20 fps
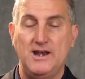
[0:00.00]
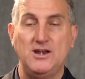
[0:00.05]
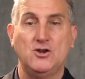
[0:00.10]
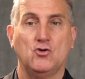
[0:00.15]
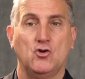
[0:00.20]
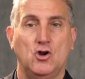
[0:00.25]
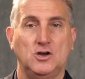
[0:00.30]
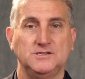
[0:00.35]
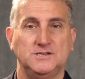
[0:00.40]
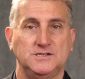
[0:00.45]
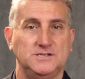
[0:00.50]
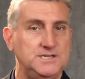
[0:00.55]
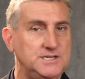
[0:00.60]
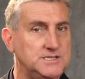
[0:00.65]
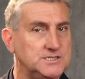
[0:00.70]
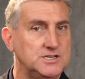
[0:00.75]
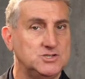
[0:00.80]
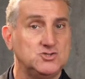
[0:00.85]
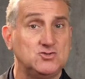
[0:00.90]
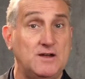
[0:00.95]
red crosses.
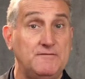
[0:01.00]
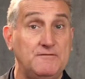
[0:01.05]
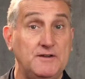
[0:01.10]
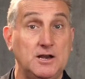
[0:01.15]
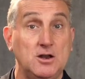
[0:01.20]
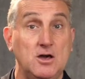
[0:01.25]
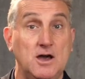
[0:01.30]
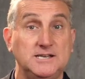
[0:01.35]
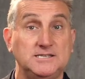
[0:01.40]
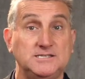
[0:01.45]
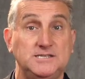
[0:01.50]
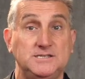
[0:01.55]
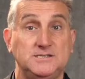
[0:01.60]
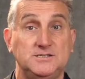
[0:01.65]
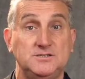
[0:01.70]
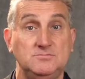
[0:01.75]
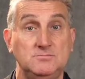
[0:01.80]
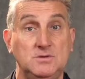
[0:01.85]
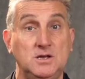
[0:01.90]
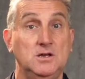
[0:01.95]
This is a traffic light
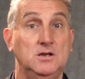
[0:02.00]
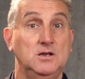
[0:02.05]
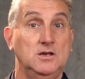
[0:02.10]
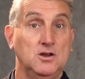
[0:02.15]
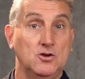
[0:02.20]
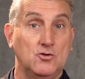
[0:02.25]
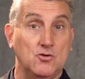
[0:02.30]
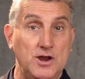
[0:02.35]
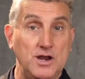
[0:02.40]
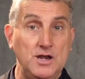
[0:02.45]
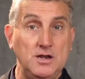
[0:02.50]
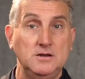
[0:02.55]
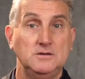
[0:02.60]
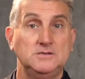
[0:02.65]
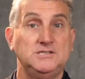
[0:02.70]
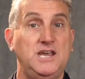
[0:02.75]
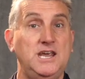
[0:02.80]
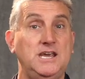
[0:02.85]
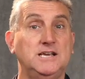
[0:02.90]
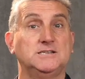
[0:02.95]
system. Green
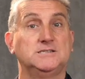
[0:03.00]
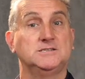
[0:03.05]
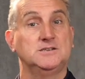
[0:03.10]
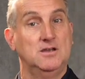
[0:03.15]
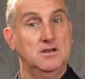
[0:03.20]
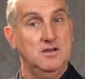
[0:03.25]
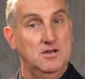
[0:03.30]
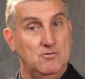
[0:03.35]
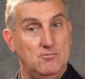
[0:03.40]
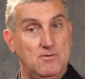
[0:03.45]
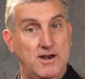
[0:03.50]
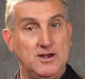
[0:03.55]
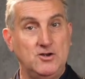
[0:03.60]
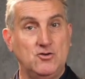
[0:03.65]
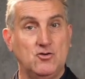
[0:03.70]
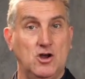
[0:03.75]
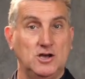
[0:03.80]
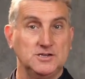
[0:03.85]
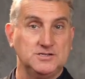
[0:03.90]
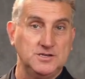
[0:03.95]
ticks, red
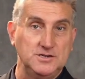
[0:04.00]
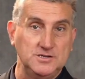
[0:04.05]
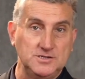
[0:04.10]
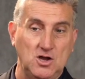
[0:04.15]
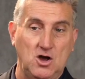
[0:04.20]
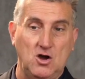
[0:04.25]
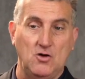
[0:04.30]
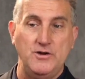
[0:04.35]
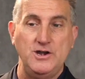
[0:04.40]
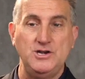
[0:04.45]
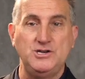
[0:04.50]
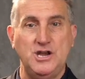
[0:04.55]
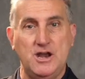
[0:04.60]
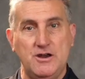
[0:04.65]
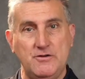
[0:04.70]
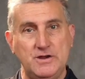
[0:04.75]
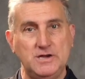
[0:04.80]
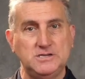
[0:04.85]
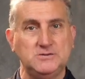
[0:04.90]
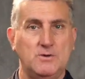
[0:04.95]
crosses, orange
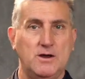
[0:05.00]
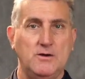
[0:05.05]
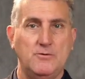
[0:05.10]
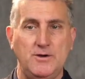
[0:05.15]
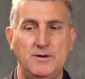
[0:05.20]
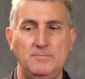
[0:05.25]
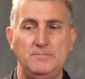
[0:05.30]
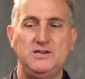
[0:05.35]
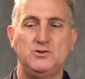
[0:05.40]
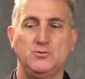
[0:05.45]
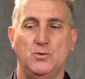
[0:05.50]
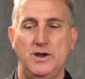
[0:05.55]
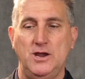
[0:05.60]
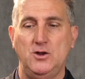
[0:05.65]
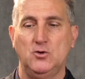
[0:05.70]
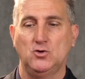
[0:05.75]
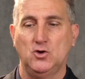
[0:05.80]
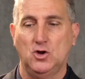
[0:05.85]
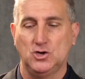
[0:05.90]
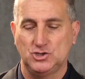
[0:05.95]
areas where we're in
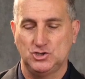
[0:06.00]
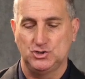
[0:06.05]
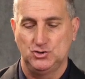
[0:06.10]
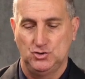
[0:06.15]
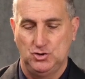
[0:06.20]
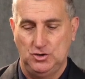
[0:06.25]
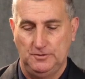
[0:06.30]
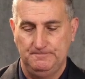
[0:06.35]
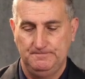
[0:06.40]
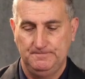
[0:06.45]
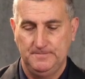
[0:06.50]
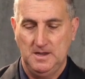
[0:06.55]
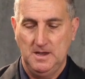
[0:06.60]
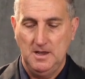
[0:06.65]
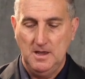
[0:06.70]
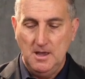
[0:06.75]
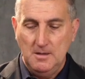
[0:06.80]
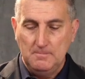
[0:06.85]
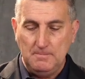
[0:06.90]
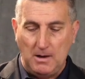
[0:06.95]
between or not sure.
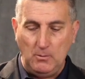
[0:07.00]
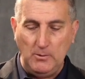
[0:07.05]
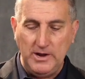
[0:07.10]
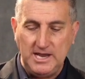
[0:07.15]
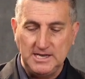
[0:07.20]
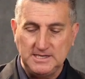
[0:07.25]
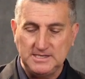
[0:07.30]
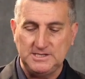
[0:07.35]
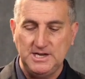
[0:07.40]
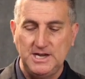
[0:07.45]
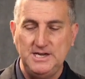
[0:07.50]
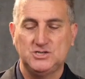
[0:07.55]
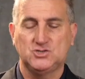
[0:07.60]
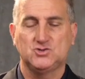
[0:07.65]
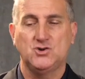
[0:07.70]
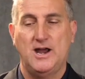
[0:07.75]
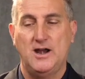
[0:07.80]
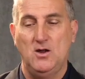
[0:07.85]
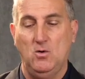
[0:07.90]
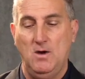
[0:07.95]
But we can see
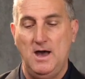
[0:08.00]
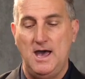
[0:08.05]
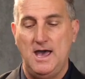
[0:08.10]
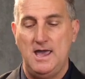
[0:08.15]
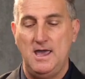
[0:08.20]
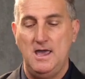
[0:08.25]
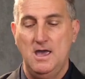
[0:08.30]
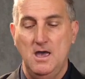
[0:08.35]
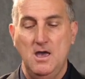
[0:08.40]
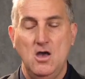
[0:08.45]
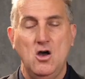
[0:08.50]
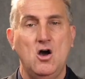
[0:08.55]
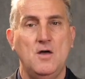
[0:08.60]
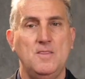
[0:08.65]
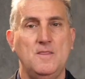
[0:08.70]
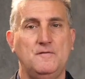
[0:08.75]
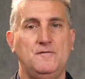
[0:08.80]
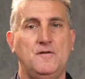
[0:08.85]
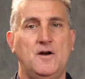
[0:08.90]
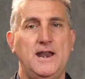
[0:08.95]
straight away
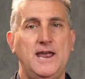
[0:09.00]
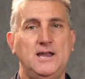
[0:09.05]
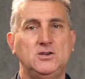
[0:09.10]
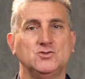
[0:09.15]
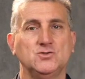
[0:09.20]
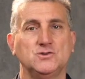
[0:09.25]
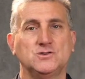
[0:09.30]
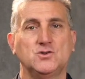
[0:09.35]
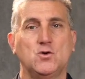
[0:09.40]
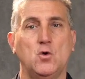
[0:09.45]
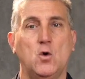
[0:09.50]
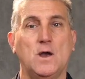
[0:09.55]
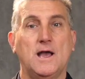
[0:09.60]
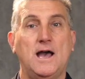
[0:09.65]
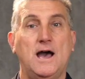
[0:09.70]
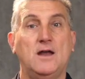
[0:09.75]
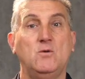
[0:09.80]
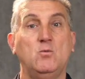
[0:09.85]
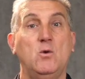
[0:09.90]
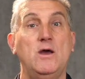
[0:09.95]
on the financial
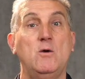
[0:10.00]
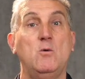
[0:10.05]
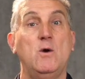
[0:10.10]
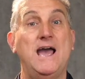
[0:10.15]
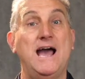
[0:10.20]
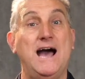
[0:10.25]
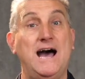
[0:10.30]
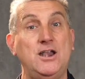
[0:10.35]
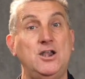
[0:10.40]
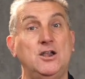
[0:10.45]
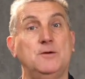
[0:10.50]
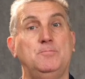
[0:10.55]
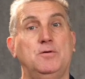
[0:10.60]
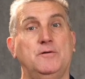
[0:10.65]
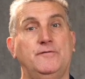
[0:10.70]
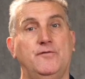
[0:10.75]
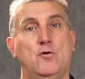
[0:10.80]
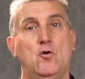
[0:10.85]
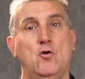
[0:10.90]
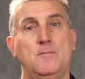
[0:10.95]
scorecard where we're
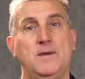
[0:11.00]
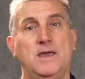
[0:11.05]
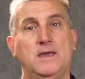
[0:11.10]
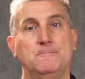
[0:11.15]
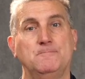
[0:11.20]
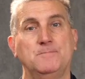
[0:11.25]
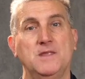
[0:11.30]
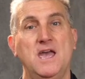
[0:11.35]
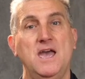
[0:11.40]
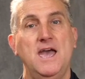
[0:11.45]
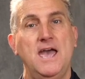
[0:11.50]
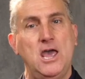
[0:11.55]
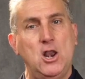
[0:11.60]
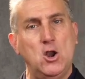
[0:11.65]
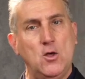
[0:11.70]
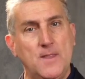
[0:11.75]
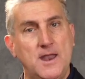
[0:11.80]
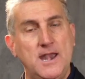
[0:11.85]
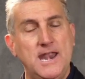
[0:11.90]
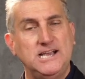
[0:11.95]
underperforming.
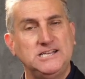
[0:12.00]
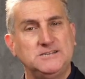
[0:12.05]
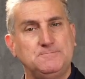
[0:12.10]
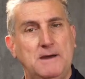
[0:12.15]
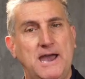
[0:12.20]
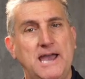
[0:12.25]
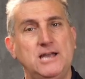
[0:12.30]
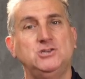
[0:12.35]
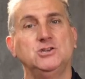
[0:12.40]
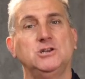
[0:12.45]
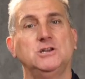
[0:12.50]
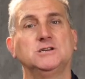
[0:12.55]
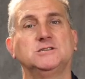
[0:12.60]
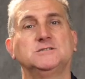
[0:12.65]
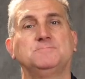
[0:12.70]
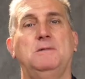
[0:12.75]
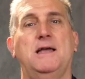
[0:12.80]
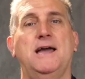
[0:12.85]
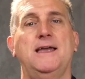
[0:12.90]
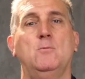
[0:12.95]
And on the next page, it'll
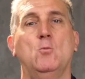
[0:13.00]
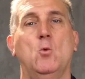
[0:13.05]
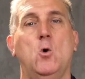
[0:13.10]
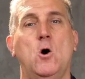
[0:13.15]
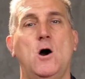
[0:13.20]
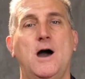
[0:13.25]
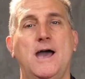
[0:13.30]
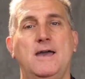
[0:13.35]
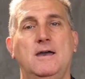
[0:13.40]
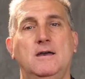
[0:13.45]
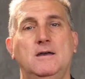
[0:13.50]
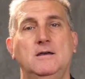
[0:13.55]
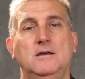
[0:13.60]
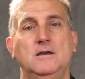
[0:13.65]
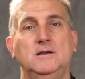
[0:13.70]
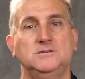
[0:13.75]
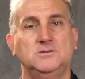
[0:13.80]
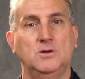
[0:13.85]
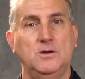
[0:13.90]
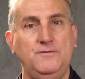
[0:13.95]
explain why.
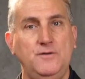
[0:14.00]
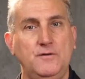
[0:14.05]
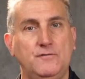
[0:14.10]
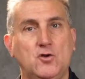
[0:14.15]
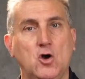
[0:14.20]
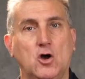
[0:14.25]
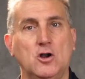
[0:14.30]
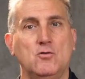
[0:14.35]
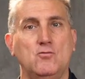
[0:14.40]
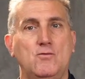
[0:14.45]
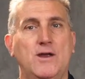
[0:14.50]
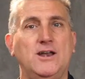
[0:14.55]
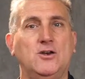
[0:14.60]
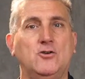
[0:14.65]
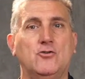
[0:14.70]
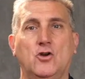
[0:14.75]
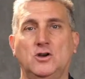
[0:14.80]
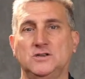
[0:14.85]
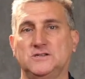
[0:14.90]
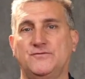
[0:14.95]
So if you've got a
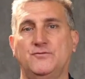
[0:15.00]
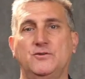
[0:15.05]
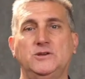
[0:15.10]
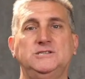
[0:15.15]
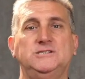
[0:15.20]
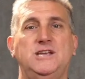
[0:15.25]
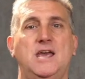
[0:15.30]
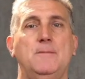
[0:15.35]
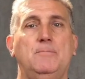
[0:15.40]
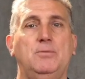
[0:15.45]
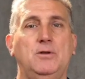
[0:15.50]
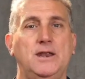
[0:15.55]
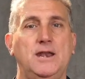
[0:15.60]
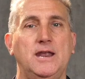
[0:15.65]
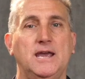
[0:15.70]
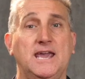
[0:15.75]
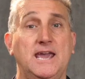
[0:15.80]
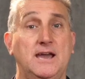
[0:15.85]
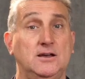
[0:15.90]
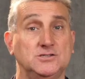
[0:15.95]
red cross, for example, in
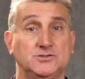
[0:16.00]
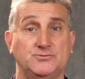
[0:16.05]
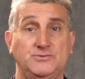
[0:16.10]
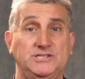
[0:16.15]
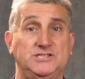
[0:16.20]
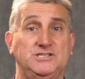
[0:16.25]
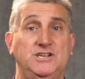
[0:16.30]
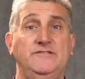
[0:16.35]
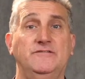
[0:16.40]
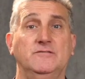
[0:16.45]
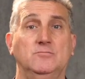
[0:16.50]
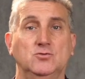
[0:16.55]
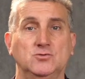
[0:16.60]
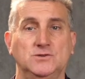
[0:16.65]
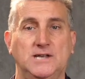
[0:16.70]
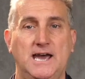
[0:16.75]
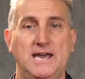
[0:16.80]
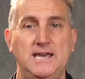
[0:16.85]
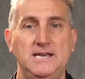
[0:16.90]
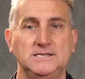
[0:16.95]
accounts receivable
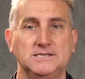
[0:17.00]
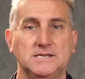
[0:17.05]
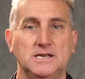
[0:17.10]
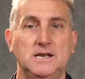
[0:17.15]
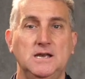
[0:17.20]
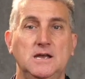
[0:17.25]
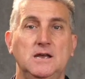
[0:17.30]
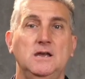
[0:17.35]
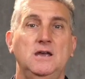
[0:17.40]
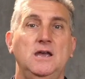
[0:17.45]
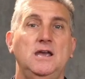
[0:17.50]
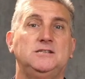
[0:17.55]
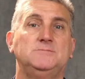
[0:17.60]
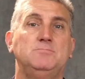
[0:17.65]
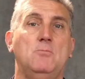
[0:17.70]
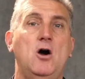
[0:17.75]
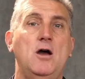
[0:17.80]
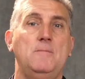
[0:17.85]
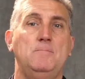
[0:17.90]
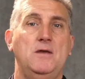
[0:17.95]
days, it
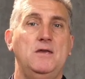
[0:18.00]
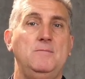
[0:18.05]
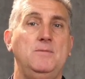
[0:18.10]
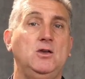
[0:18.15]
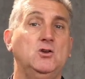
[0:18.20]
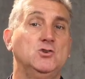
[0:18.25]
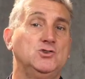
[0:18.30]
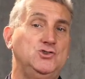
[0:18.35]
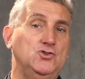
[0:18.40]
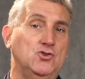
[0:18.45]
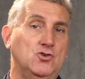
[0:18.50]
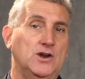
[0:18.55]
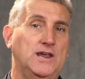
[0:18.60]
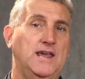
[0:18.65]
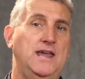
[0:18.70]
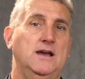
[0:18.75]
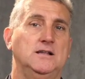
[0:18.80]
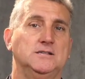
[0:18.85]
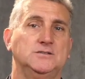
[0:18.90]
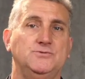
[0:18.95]
might be because your
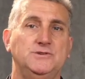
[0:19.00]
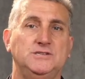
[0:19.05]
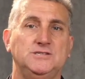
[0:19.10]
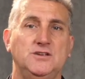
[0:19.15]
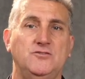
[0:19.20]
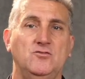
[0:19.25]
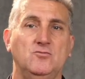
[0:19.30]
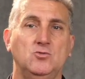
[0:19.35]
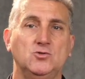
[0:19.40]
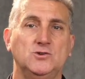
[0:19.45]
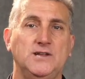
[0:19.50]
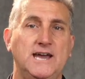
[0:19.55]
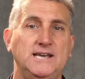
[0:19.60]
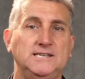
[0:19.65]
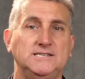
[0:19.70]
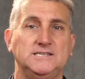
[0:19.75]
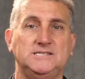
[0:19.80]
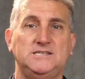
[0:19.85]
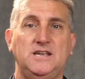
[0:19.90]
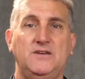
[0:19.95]
accounts receivable days are